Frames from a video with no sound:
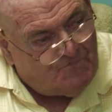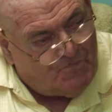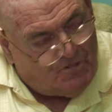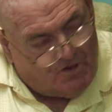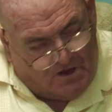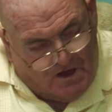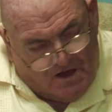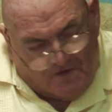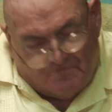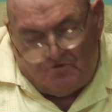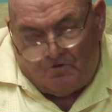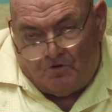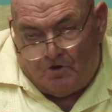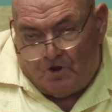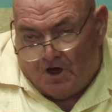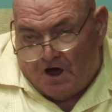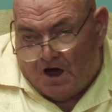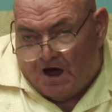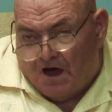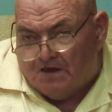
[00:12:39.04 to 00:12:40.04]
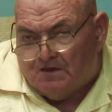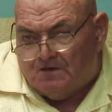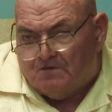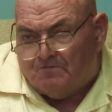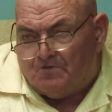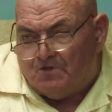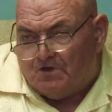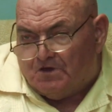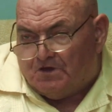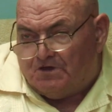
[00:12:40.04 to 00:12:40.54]
You have a lot
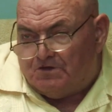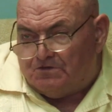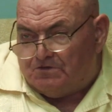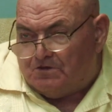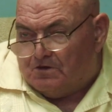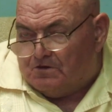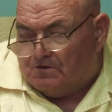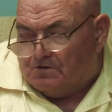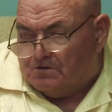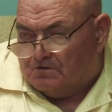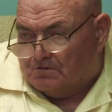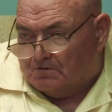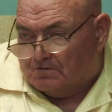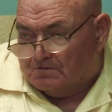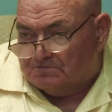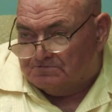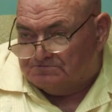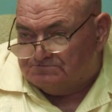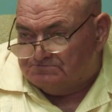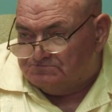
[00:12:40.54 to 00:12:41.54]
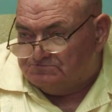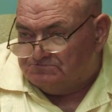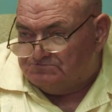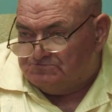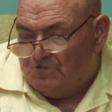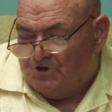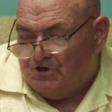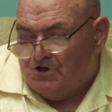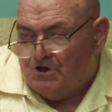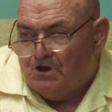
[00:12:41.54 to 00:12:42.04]
of looking to do.
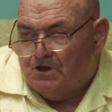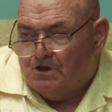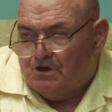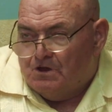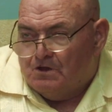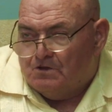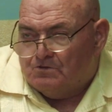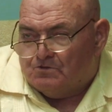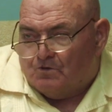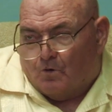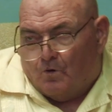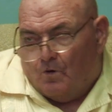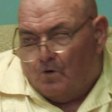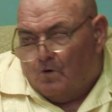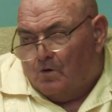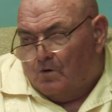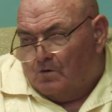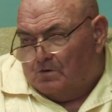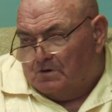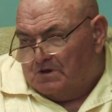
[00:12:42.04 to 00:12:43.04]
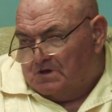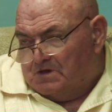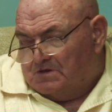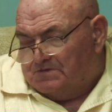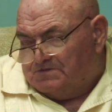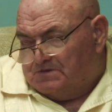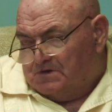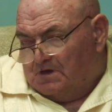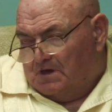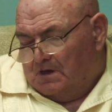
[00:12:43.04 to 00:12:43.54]
The
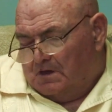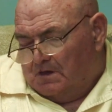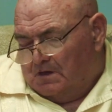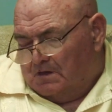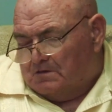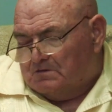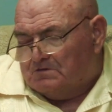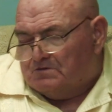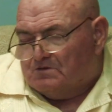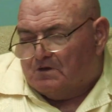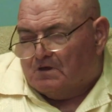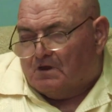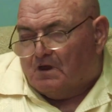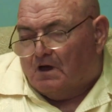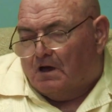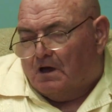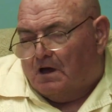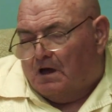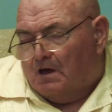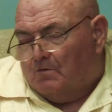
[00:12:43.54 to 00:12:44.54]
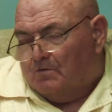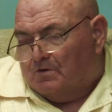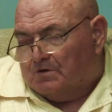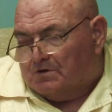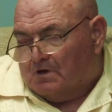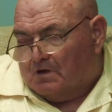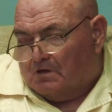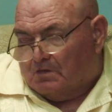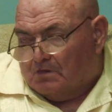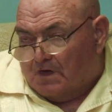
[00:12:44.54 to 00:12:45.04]
only thing that I
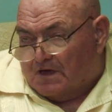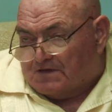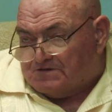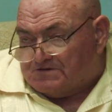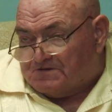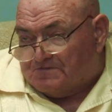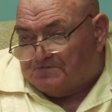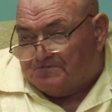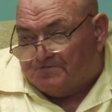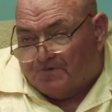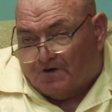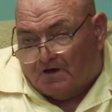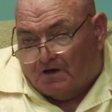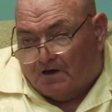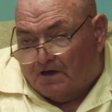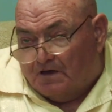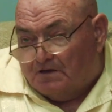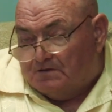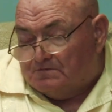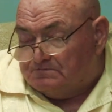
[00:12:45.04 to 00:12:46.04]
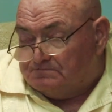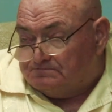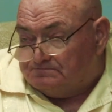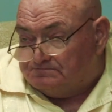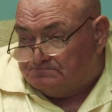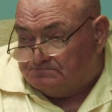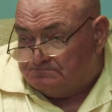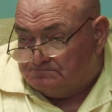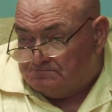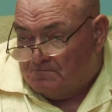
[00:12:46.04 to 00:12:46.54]
would classify
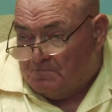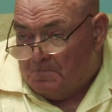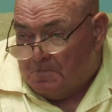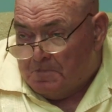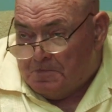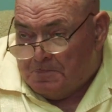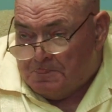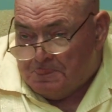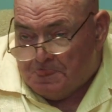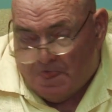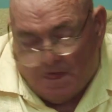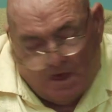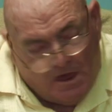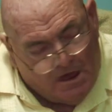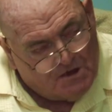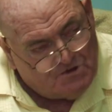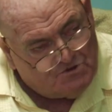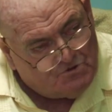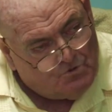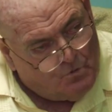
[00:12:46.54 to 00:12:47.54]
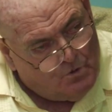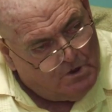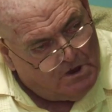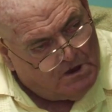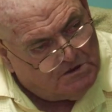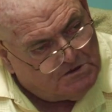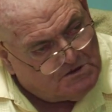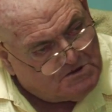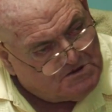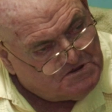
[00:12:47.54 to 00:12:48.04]
as a
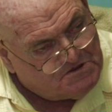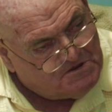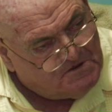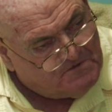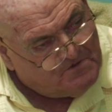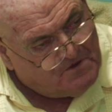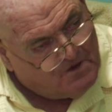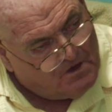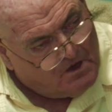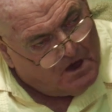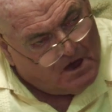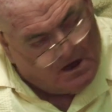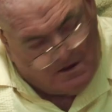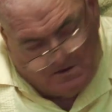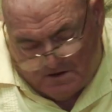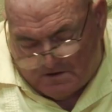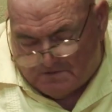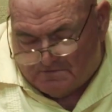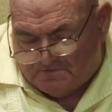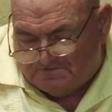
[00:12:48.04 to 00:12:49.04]
weakness of God